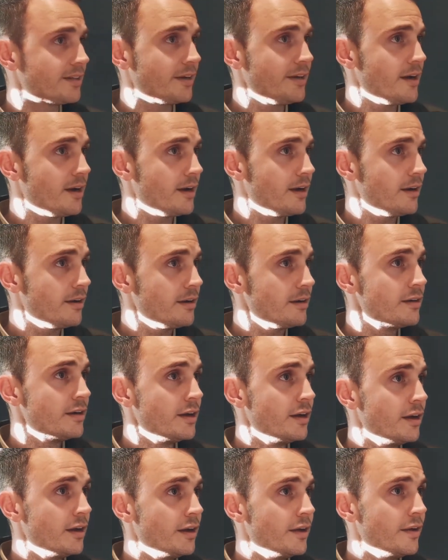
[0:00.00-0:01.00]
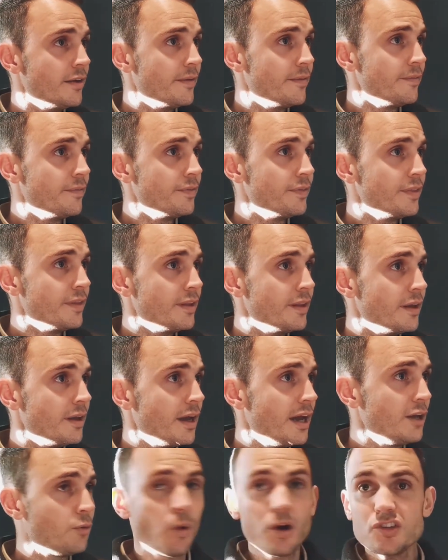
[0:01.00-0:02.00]
Ta-da!
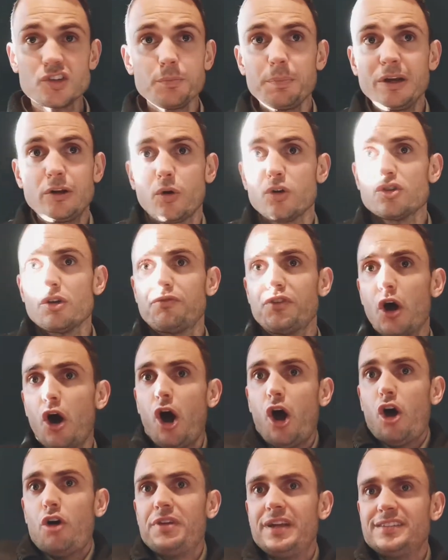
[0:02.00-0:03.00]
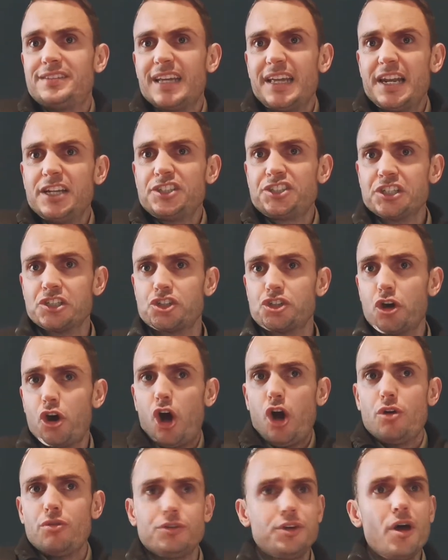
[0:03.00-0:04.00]
It wasn't because of your own intelligence,
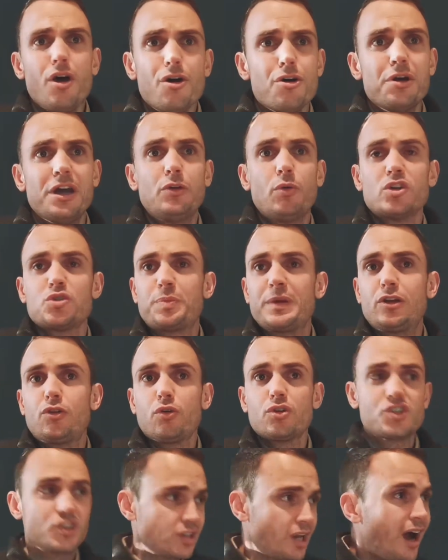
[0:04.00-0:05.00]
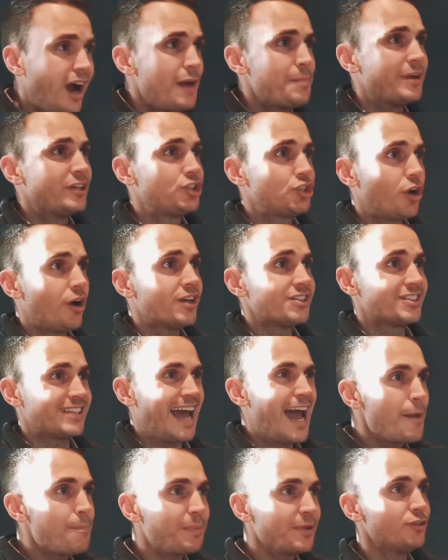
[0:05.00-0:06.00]
your own, no, it was because time and chance
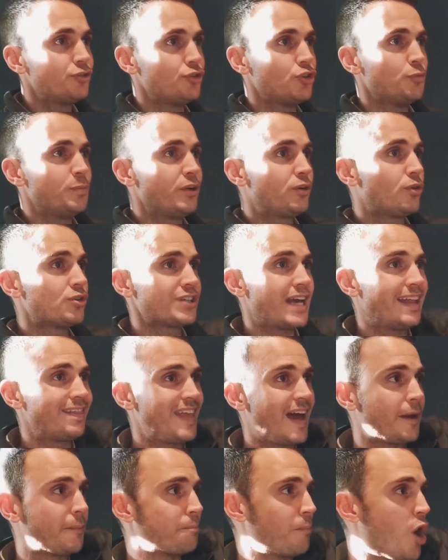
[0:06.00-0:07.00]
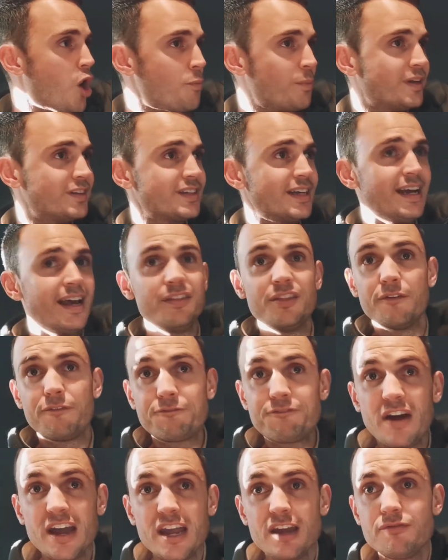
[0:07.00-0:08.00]
happened to you, because at that moment, the
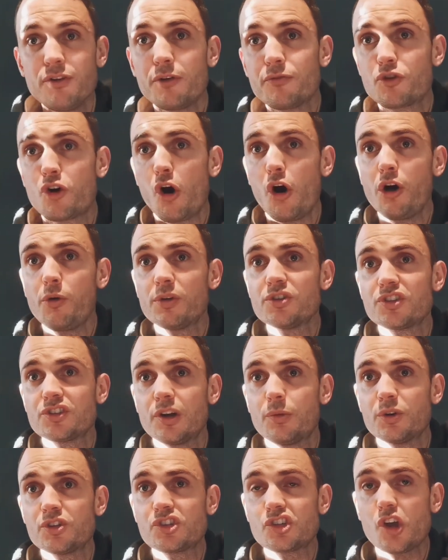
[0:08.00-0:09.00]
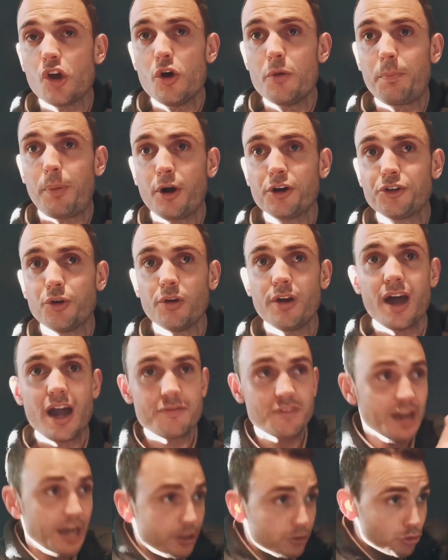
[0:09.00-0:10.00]
favor of God was so upon your
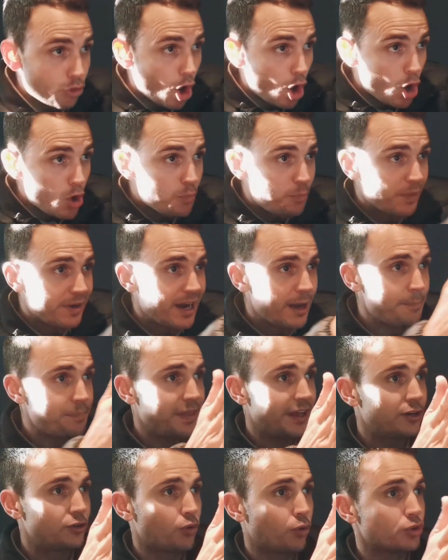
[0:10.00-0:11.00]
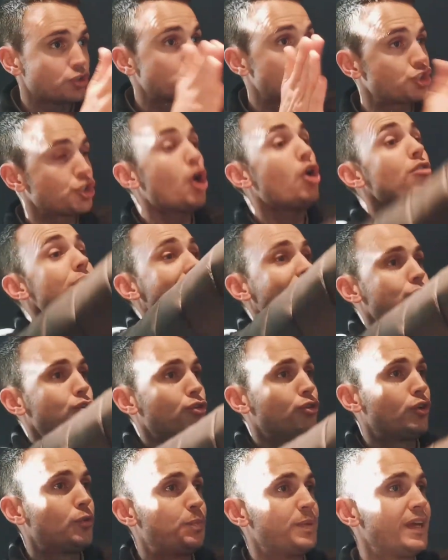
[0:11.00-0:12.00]
life to open up that door so that
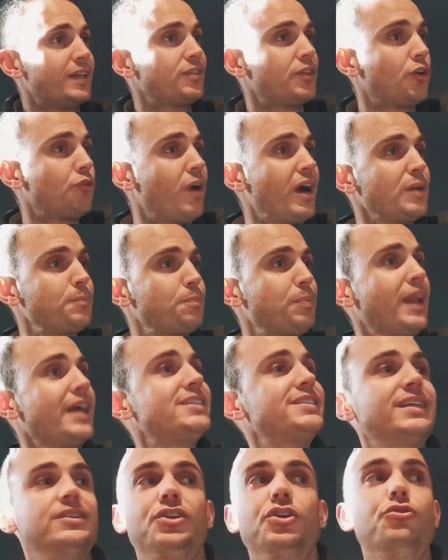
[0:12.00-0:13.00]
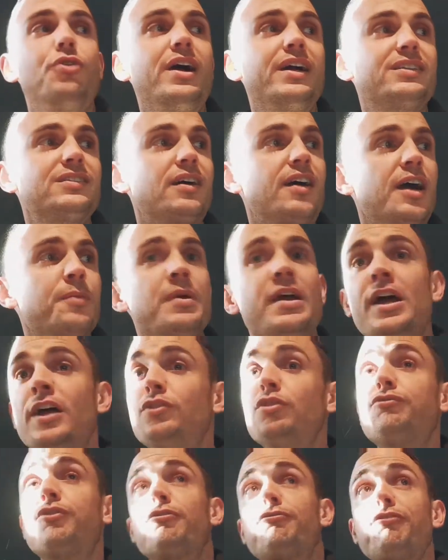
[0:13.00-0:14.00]
you could be at the right place at the right time
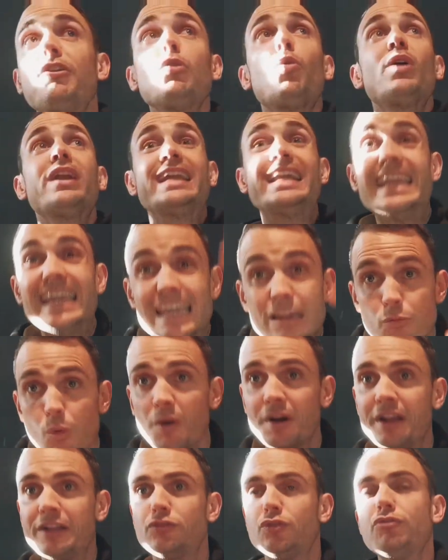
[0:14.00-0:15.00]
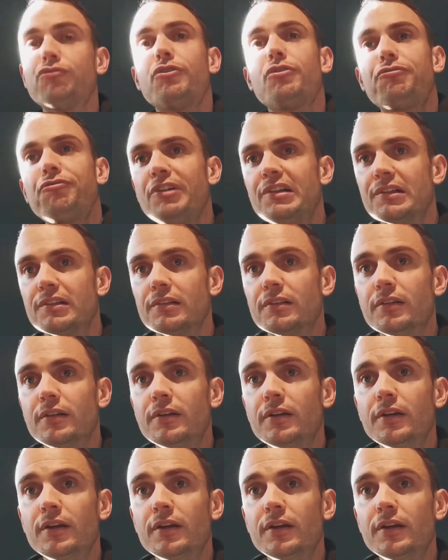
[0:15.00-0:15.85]
to fulfill what he wanted to fulfill.